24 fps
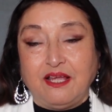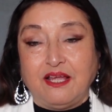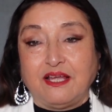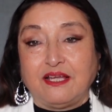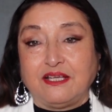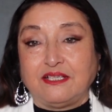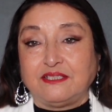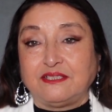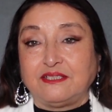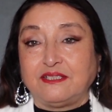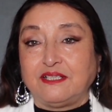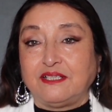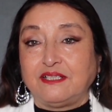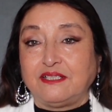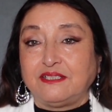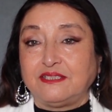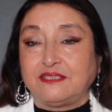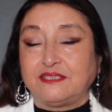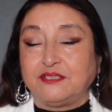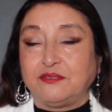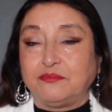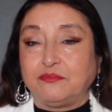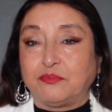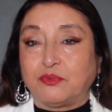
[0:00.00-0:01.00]
It
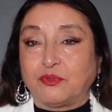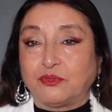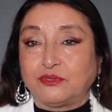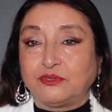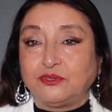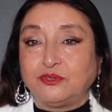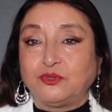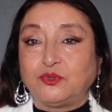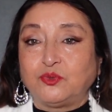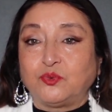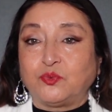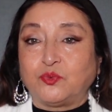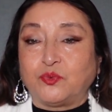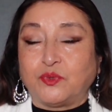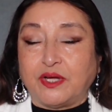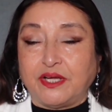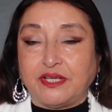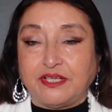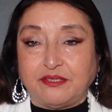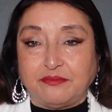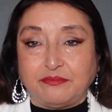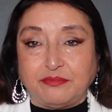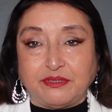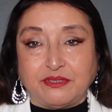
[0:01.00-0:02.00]
is important to
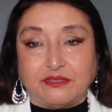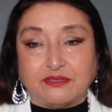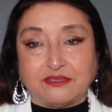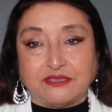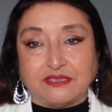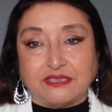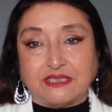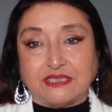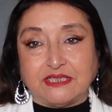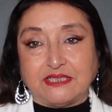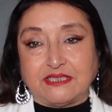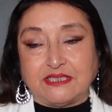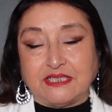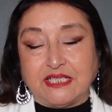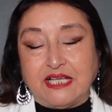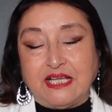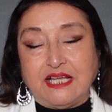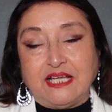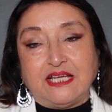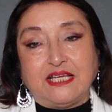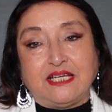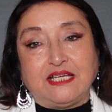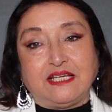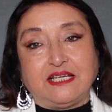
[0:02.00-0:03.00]
write it because
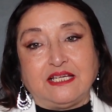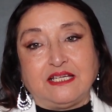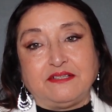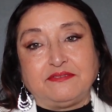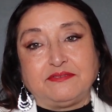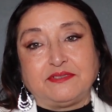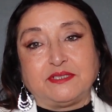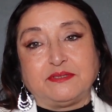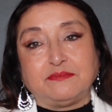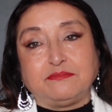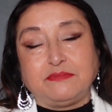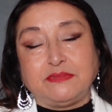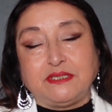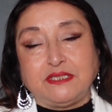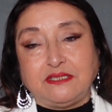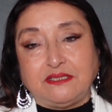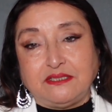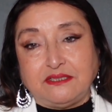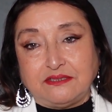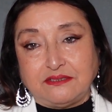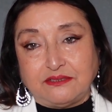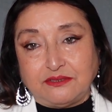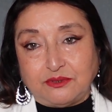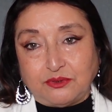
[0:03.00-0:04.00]
it gives
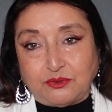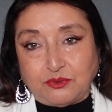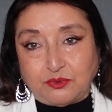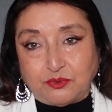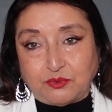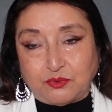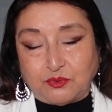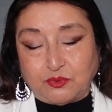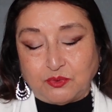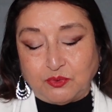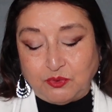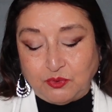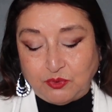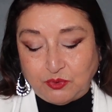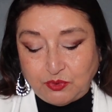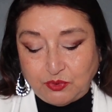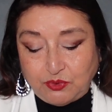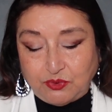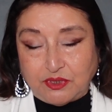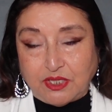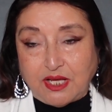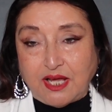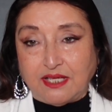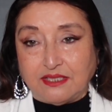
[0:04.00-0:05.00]
meaning to
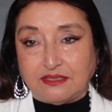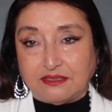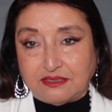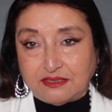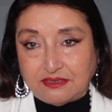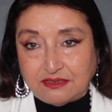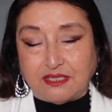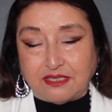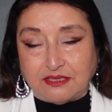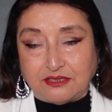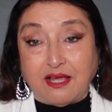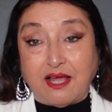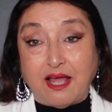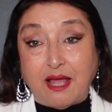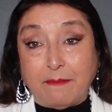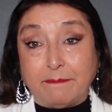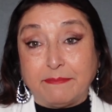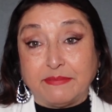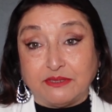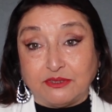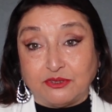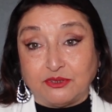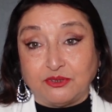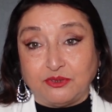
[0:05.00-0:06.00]
that
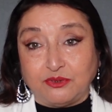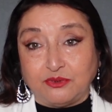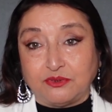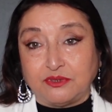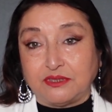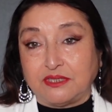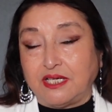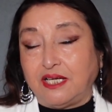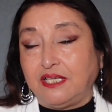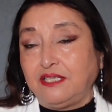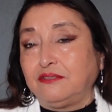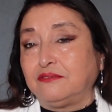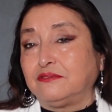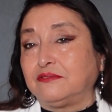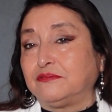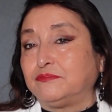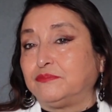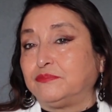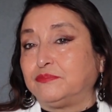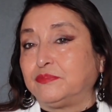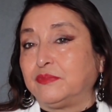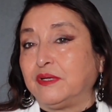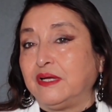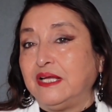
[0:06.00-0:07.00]
happened to you and kind of
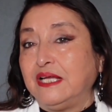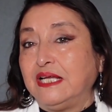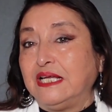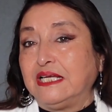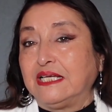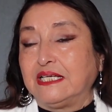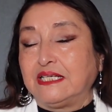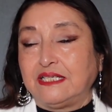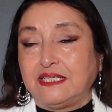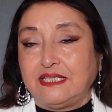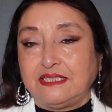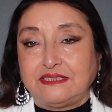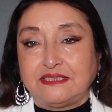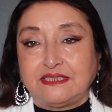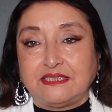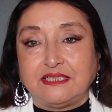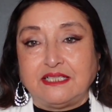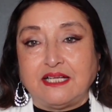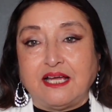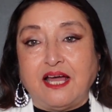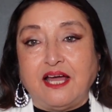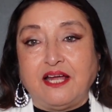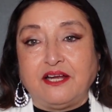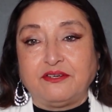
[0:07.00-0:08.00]
gets it
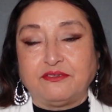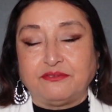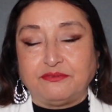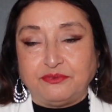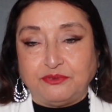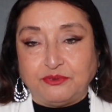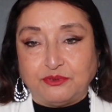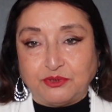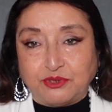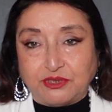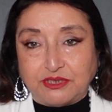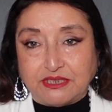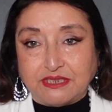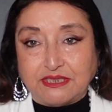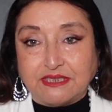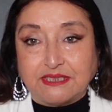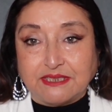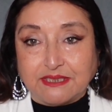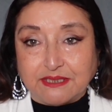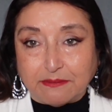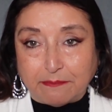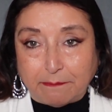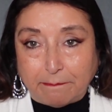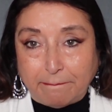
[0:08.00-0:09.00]
out of your
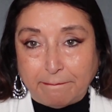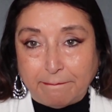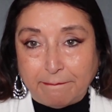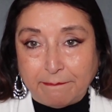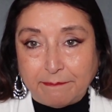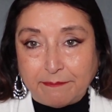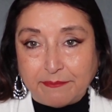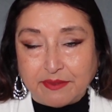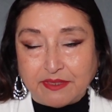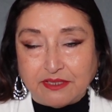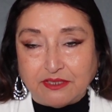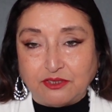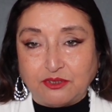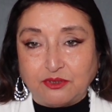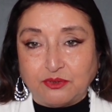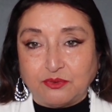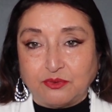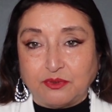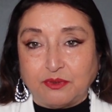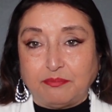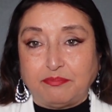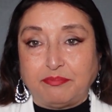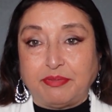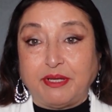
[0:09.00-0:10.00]
system
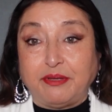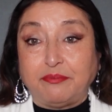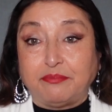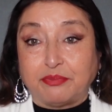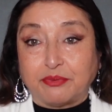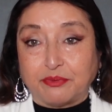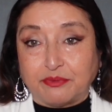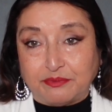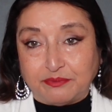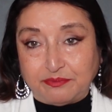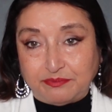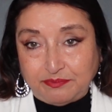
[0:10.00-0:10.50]
into a paper,